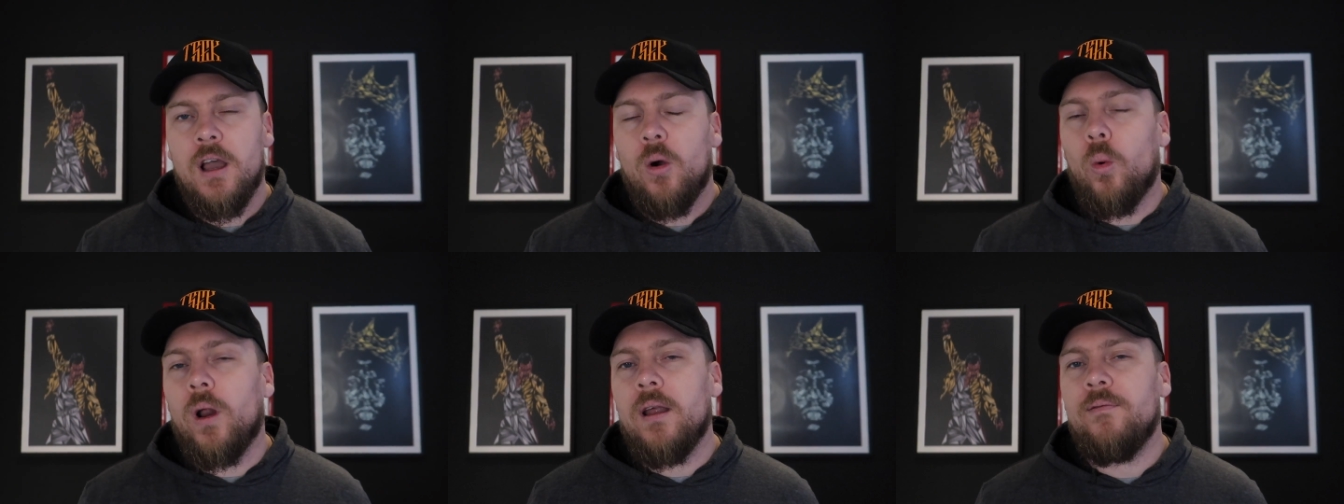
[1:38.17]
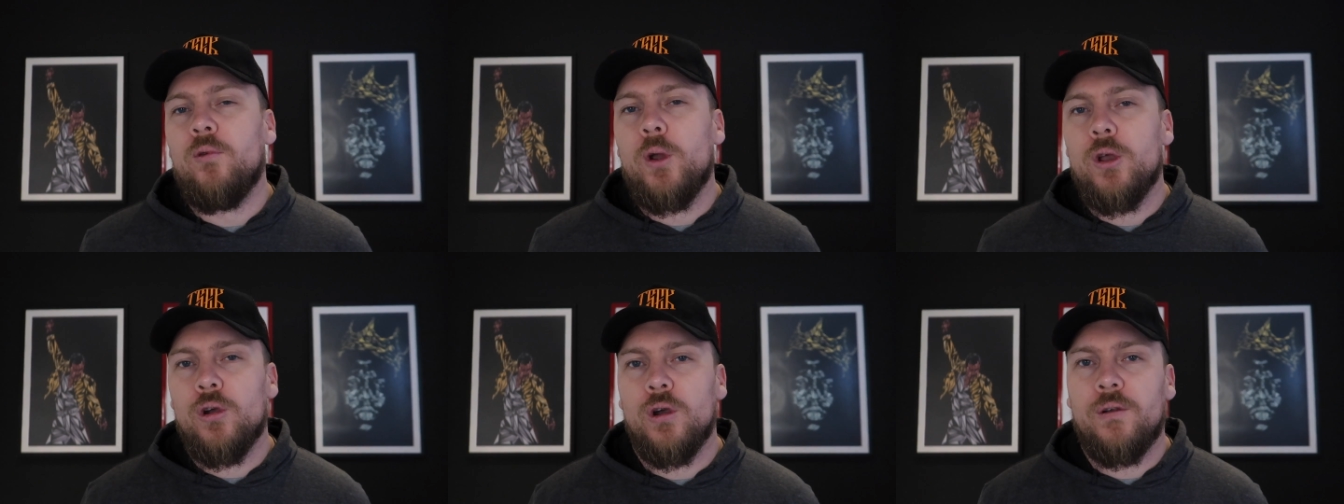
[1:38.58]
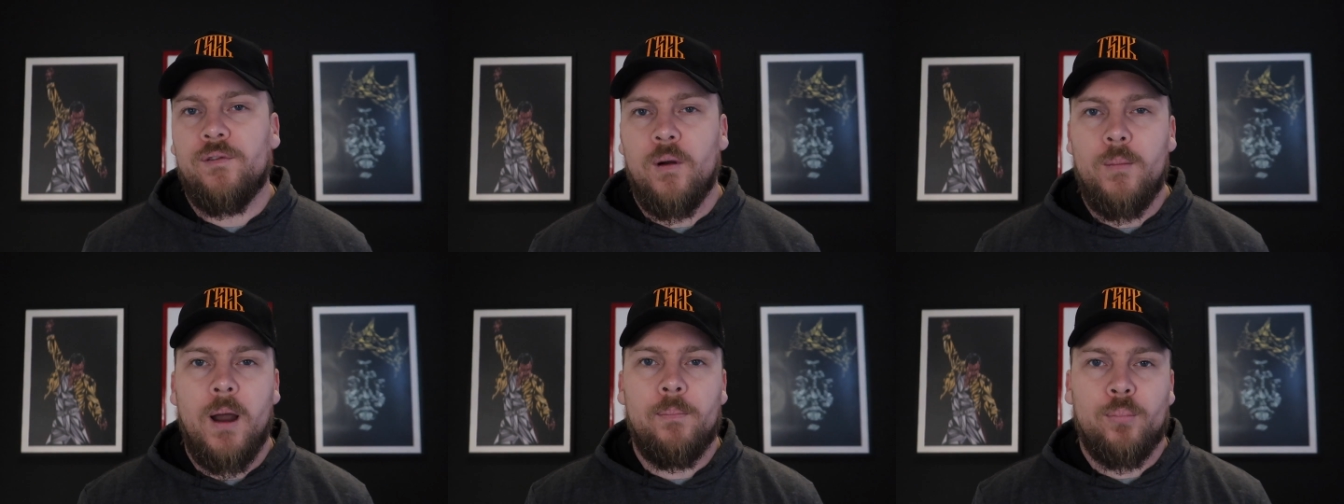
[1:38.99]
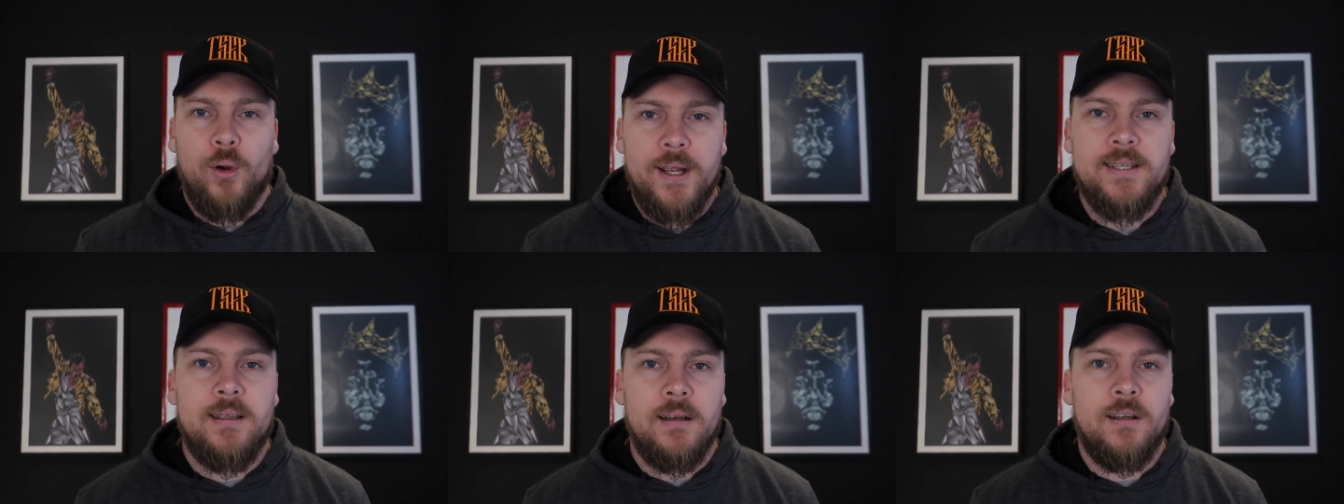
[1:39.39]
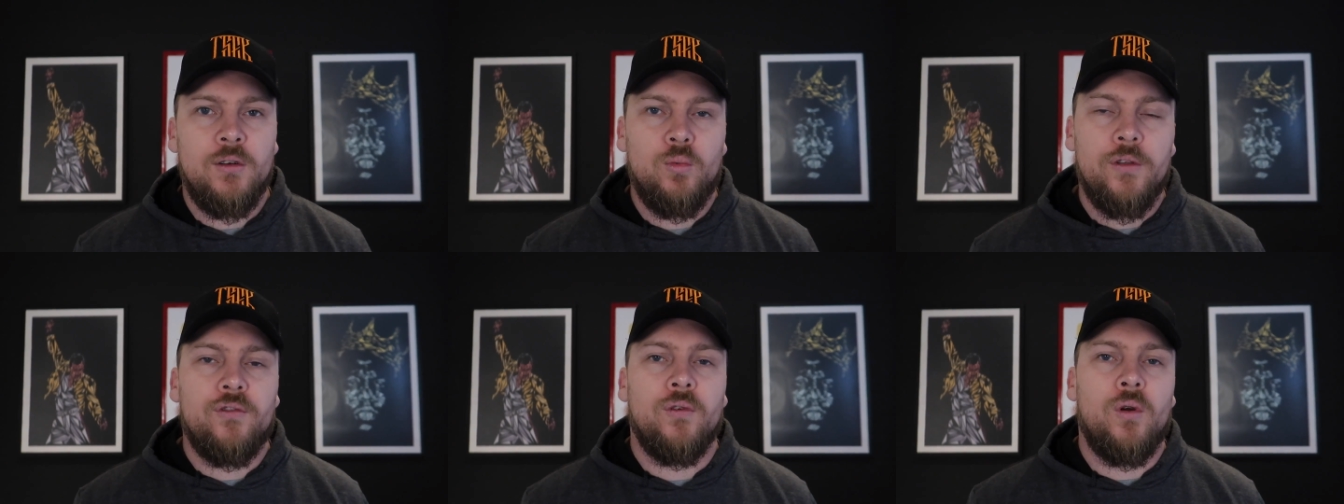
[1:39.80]
What have we heard from our president
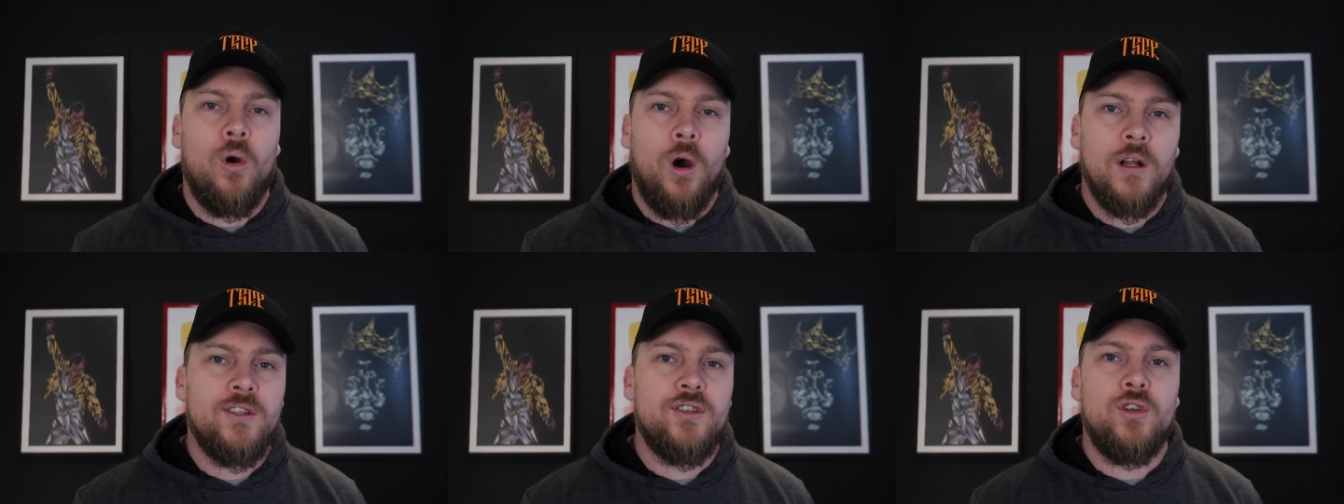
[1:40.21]
with regards